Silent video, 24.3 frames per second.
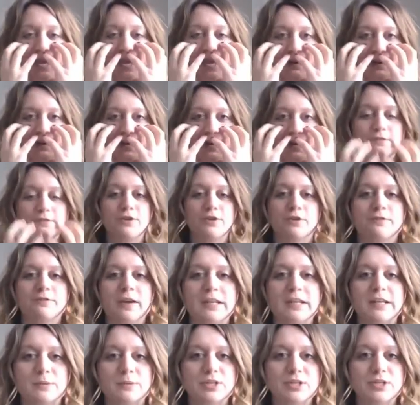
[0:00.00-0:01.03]
area of your
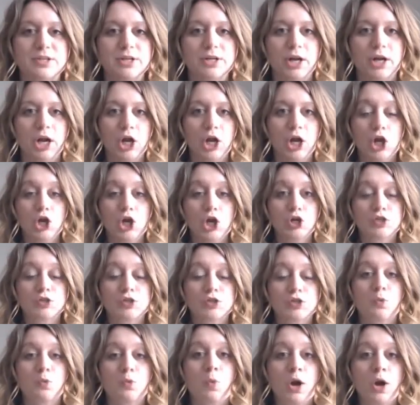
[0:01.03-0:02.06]
face, which is here.
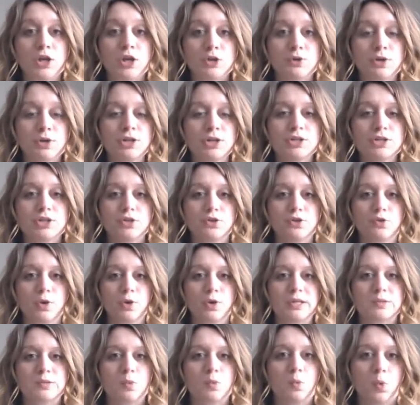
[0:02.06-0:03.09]
So what you can do
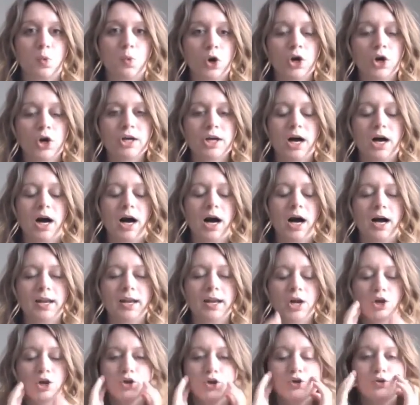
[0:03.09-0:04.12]
is work on
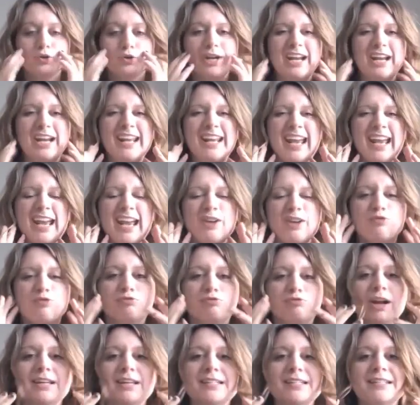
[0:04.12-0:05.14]
creating a
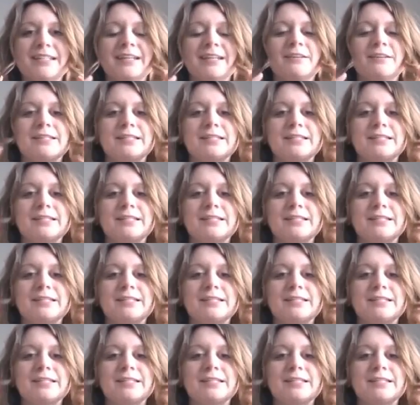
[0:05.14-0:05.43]
resonant